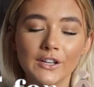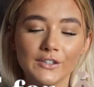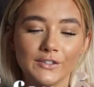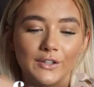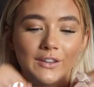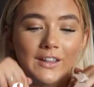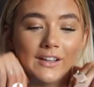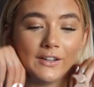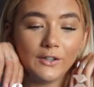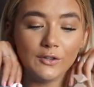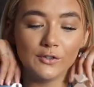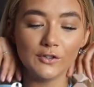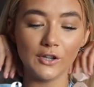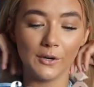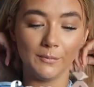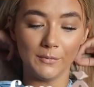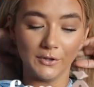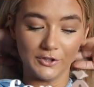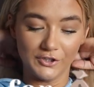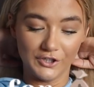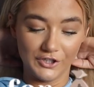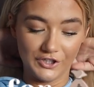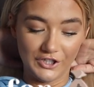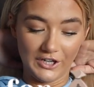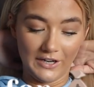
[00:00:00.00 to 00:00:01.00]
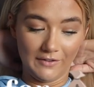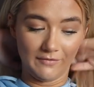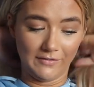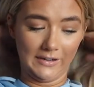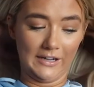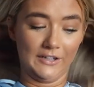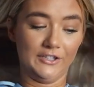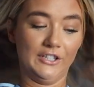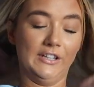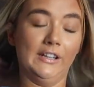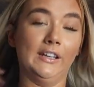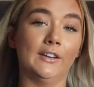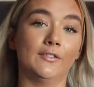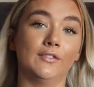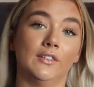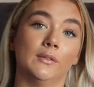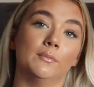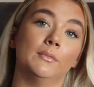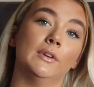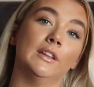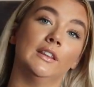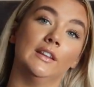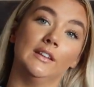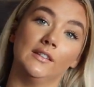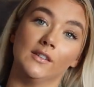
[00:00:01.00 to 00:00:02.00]
So thank you so much to Shein for actually
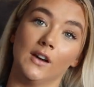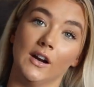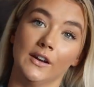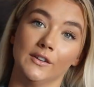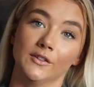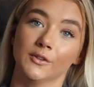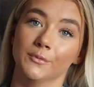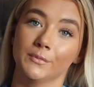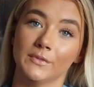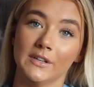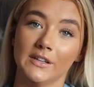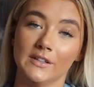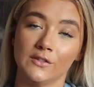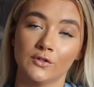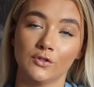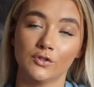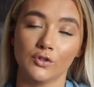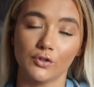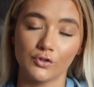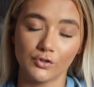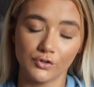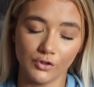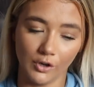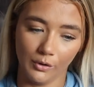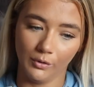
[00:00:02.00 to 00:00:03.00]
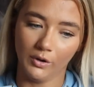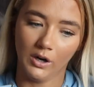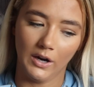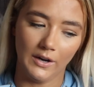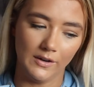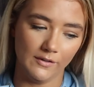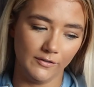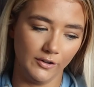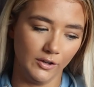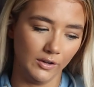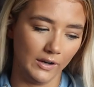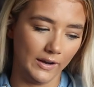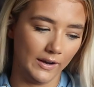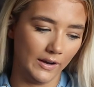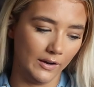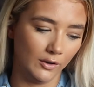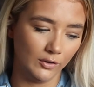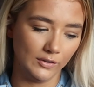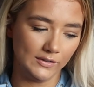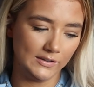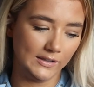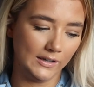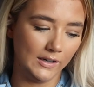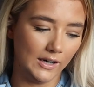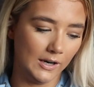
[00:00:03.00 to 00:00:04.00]
gifting me these items. It's so kind of you. Like, I
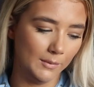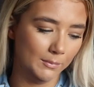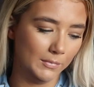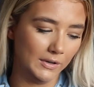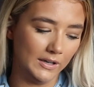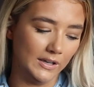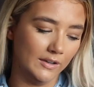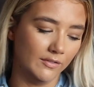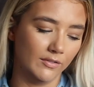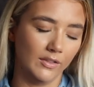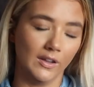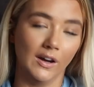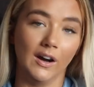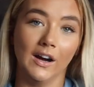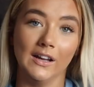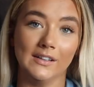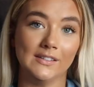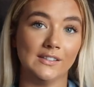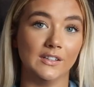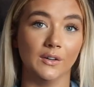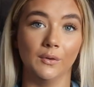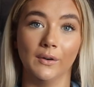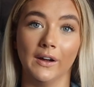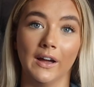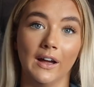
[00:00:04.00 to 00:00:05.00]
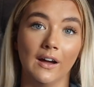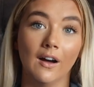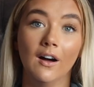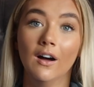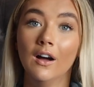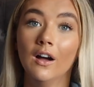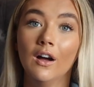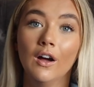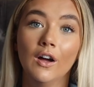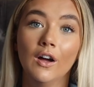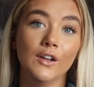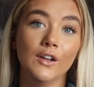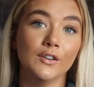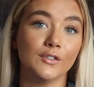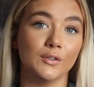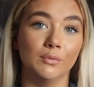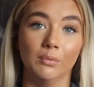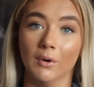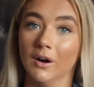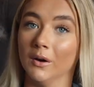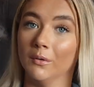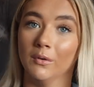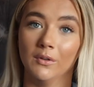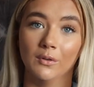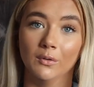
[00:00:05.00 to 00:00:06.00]
honestly can't believe that I still get
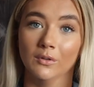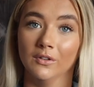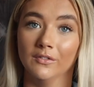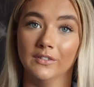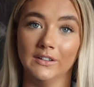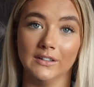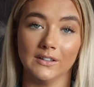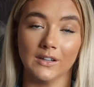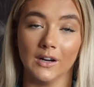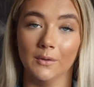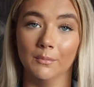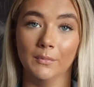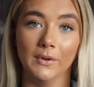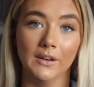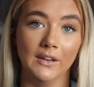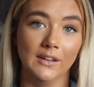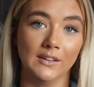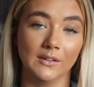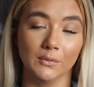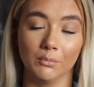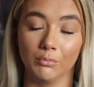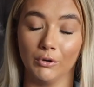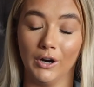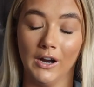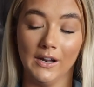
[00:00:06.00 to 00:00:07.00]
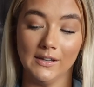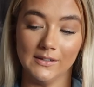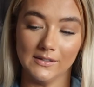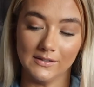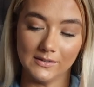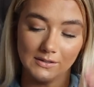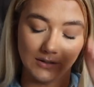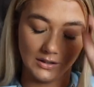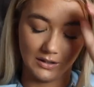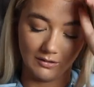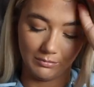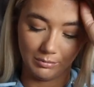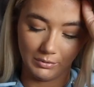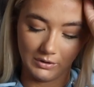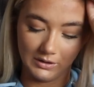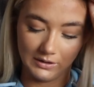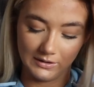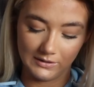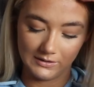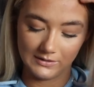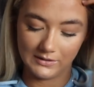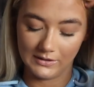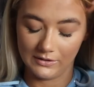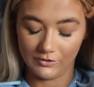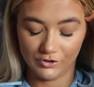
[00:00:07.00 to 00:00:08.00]
to work with all of these companies and brands and stuff,
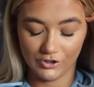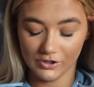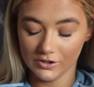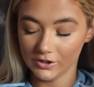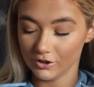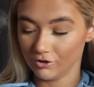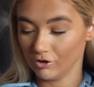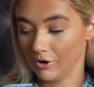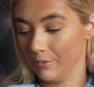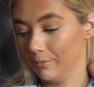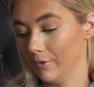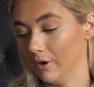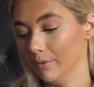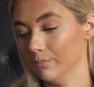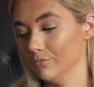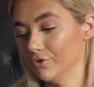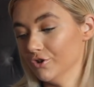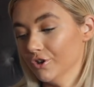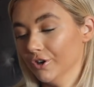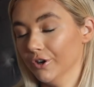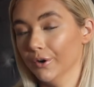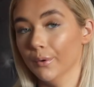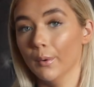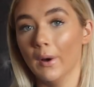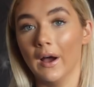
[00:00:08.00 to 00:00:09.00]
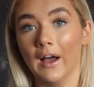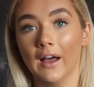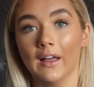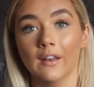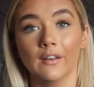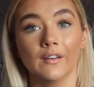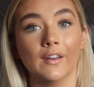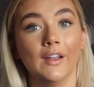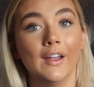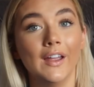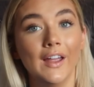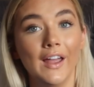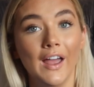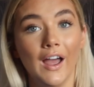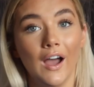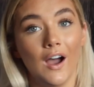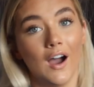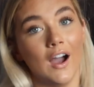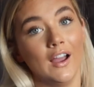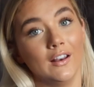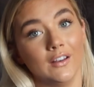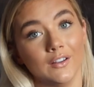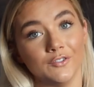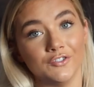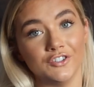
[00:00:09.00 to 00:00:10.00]
because it's just a dream come true, and
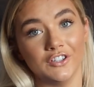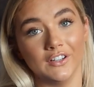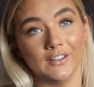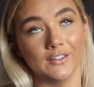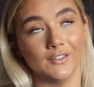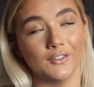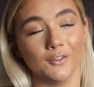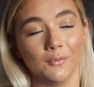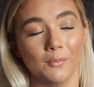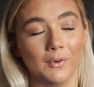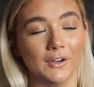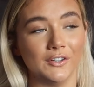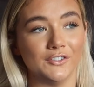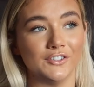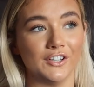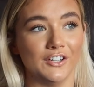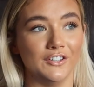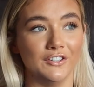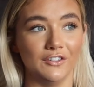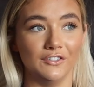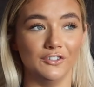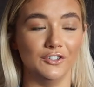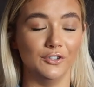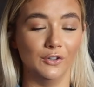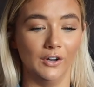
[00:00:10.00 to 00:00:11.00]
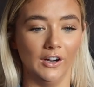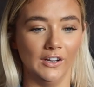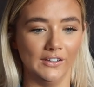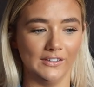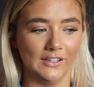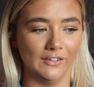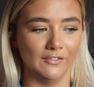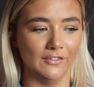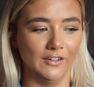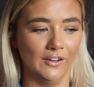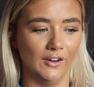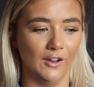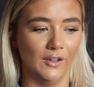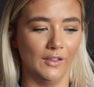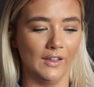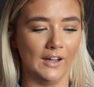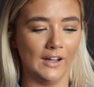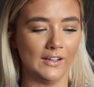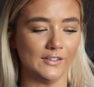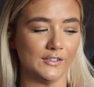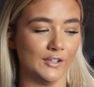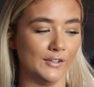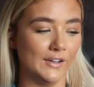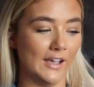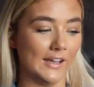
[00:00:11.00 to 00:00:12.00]
I love Shein so much, and you guys definitely know
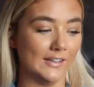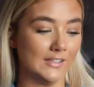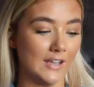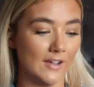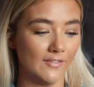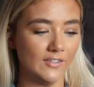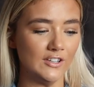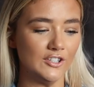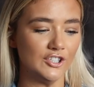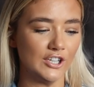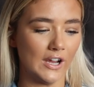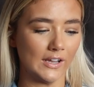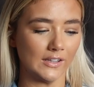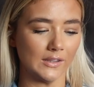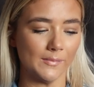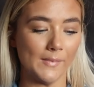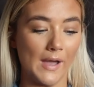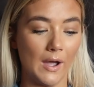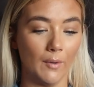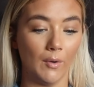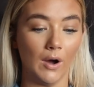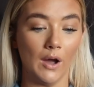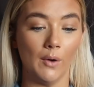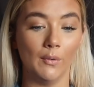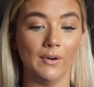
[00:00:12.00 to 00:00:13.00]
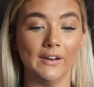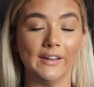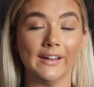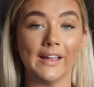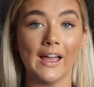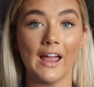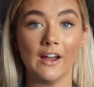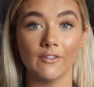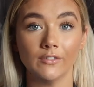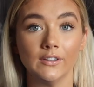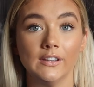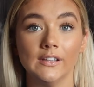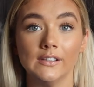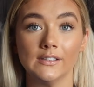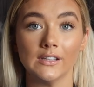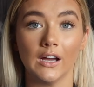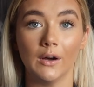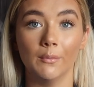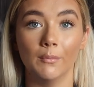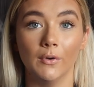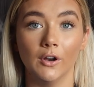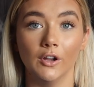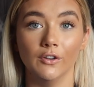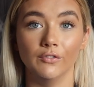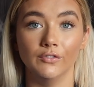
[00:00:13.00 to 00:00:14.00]
that. So yeah, definitely check them out. I will link everything
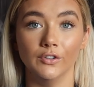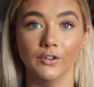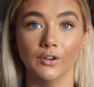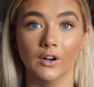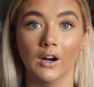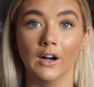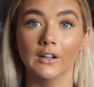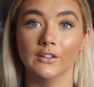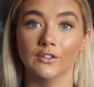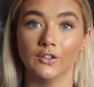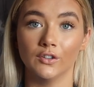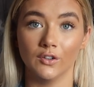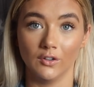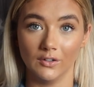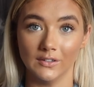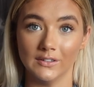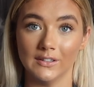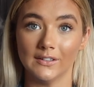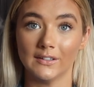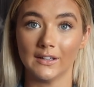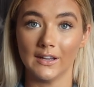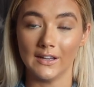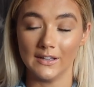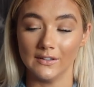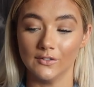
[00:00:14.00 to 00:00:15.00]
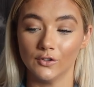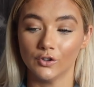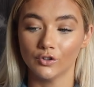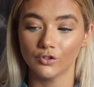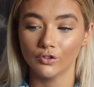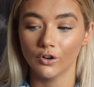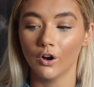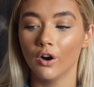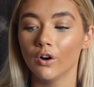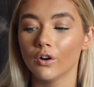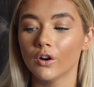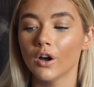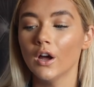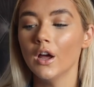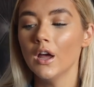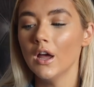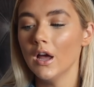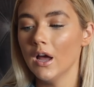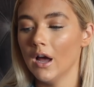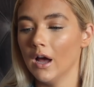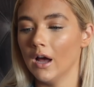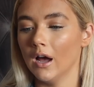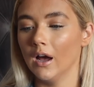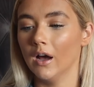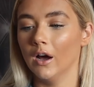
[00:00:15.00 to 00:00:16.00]
down below for you guys as long as it's in stock.
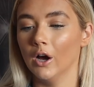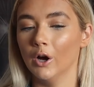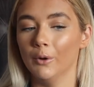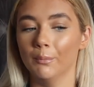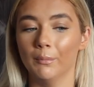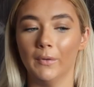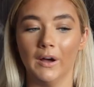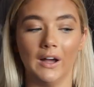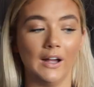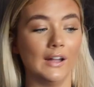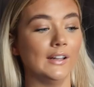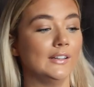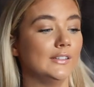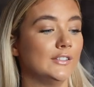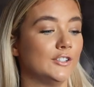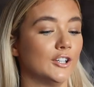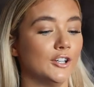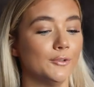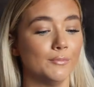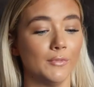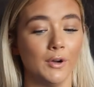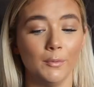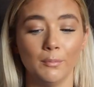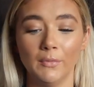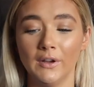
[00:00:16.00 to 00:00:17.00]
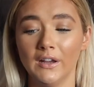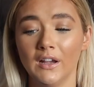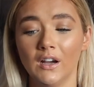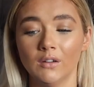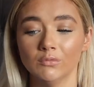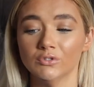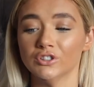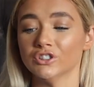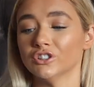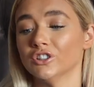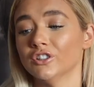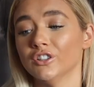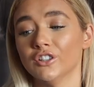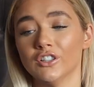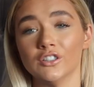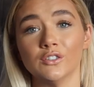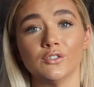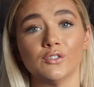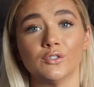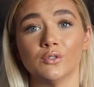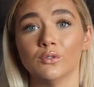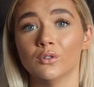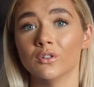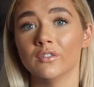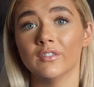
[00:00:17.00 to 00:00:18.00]
And don't mind me, I'm just gonna go
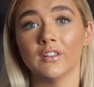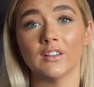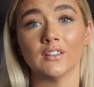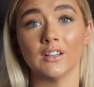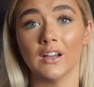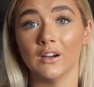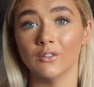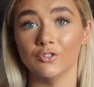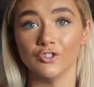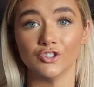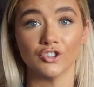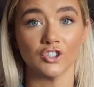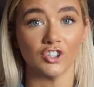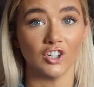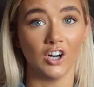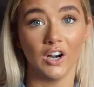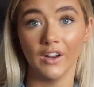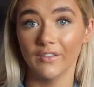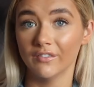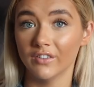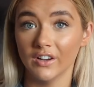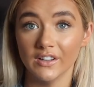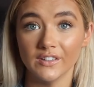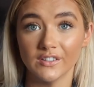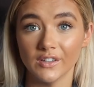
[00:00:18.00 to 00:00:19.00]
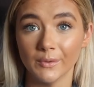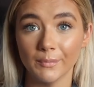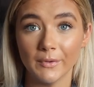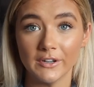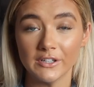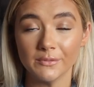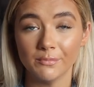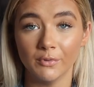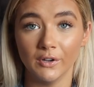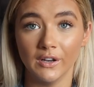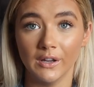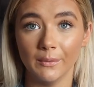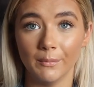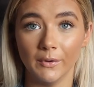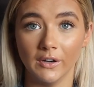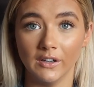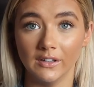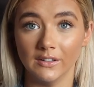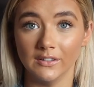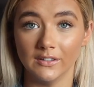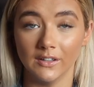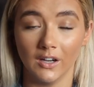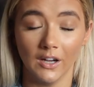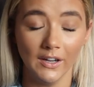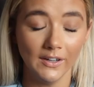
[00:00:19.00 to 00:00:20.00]
and sort all of this out and try to find somewhere to put it,
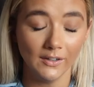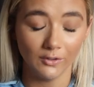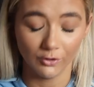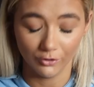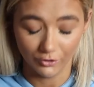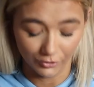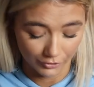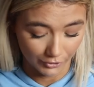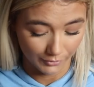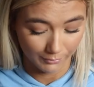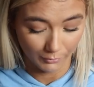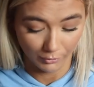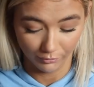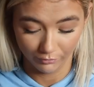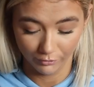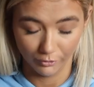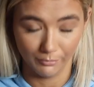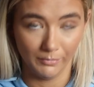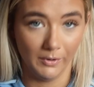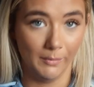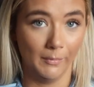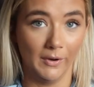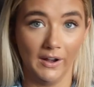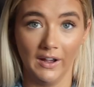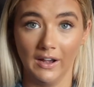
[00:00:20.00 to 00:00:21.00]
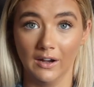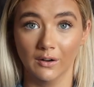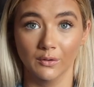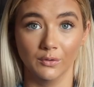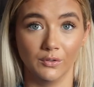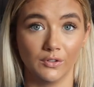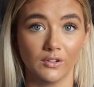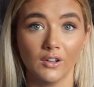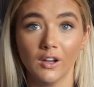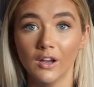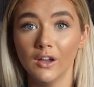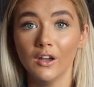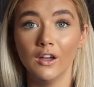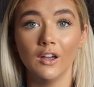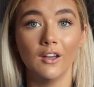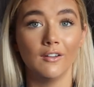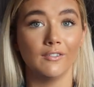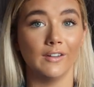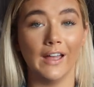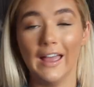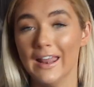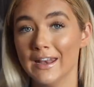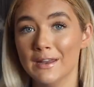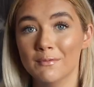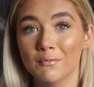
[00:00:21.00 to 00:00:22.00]
because I ain't got no more room in my house
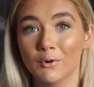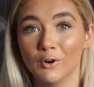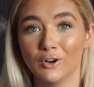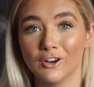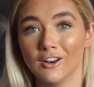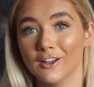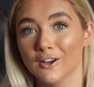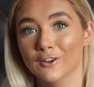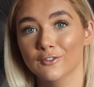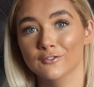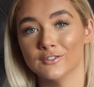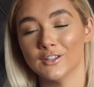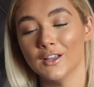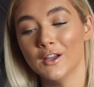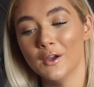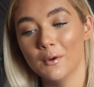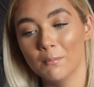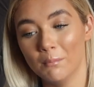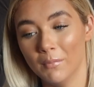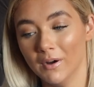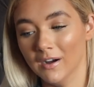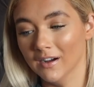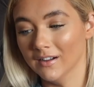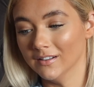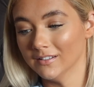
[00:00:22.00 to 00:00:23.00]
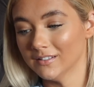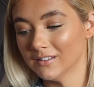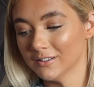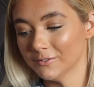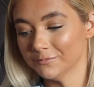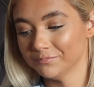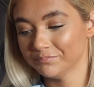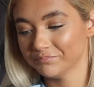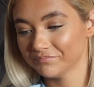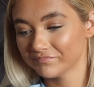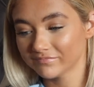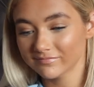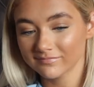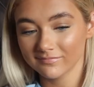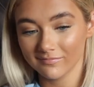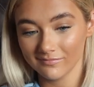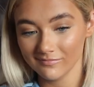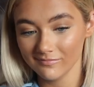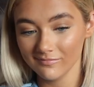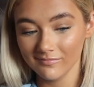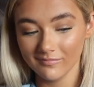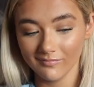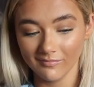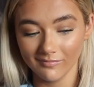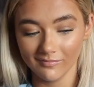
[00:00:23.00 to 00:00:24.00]
for any more clothes. But
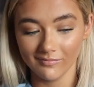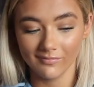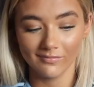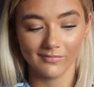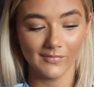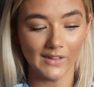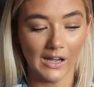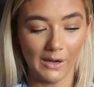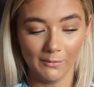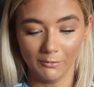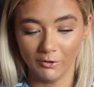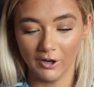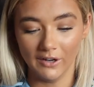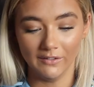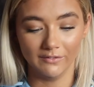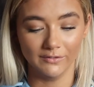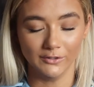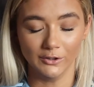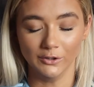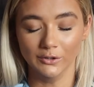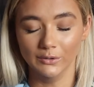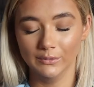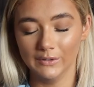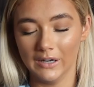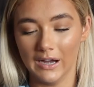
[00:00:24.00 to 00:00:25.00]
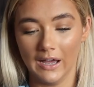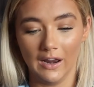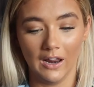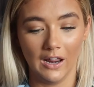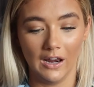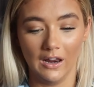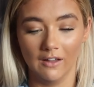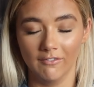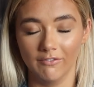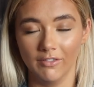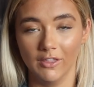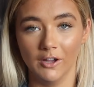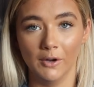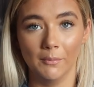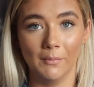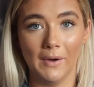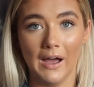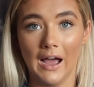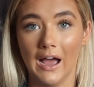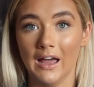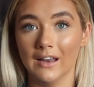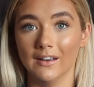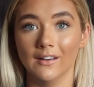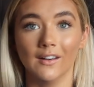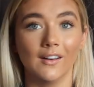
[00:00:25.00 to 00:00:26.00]
I'm grateful and I love them,
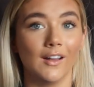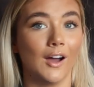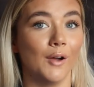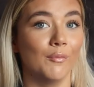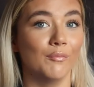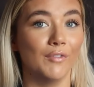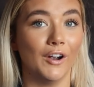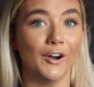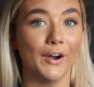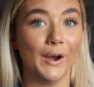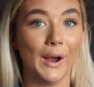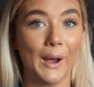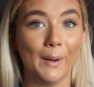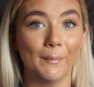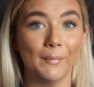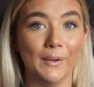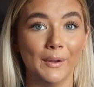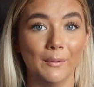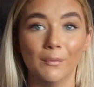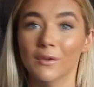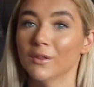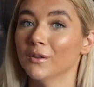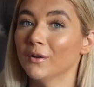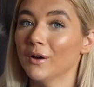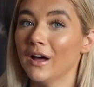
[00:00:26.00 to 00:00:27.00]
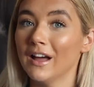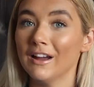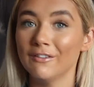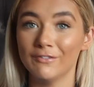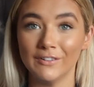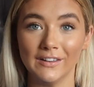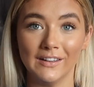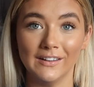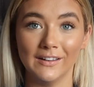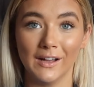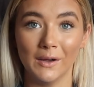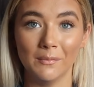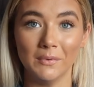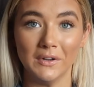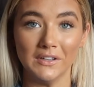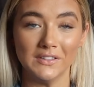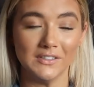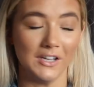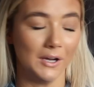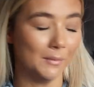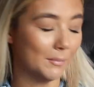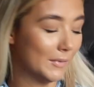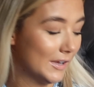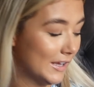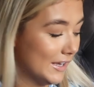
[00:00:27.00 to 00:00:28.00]
and I'm very happy with everything that I
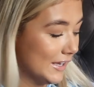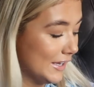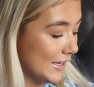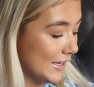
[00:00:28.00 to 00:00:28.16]
picked up.